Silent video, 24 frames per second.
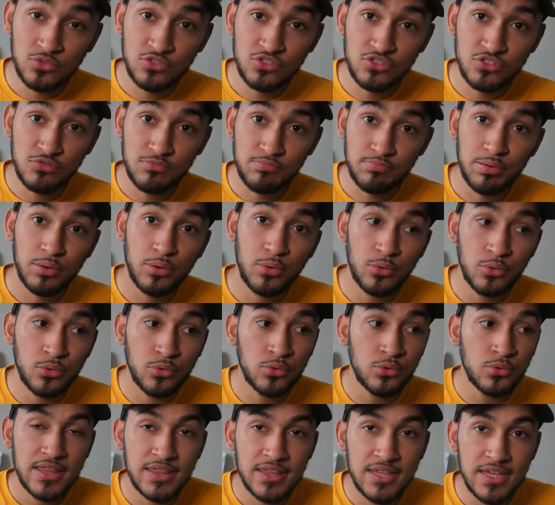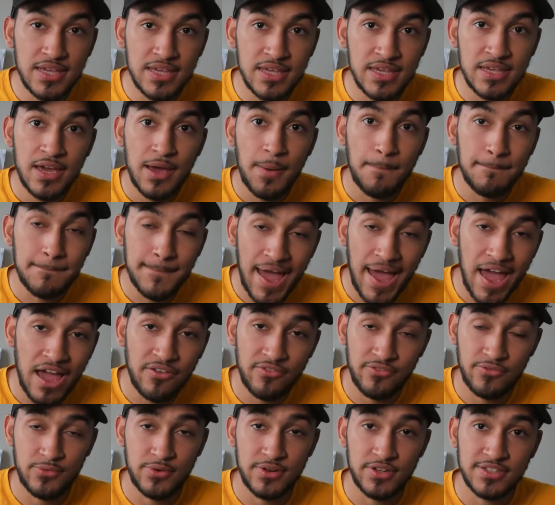to pull the
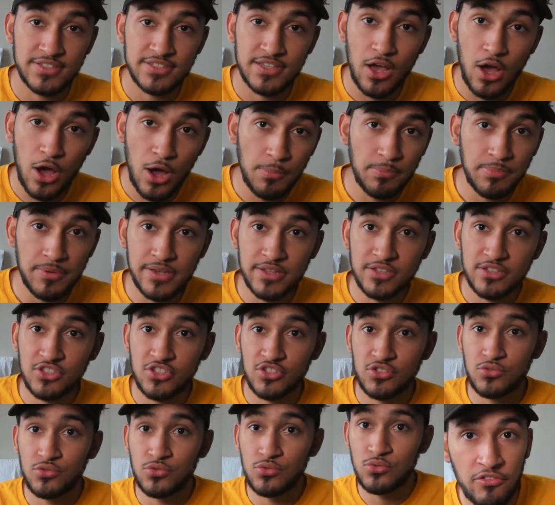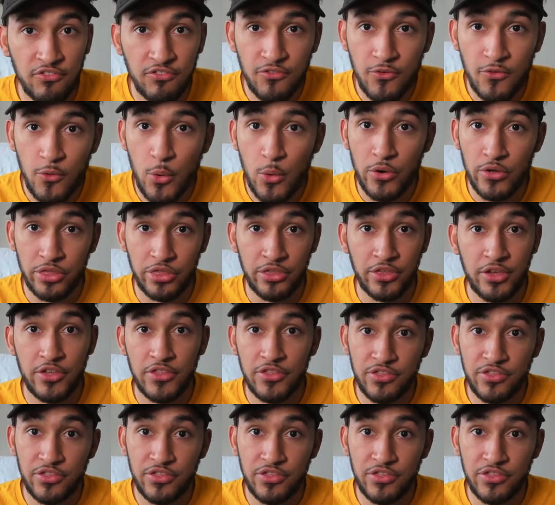Mavericks up into 4th,